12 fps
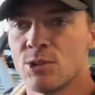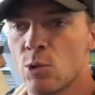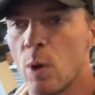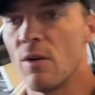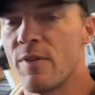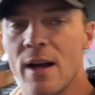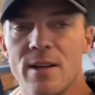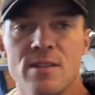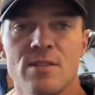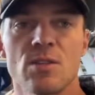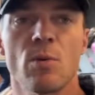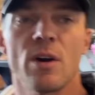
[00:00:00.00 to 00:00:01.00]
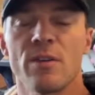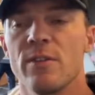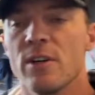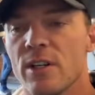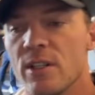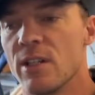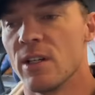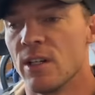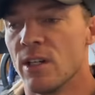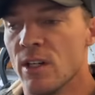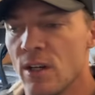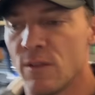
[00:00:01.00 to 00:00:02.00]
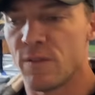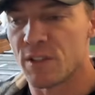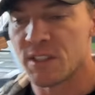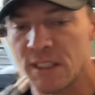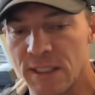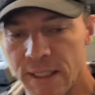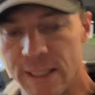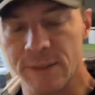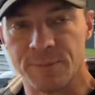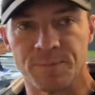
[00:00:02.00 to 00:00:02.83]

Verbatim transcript: 12,000 square foot facility.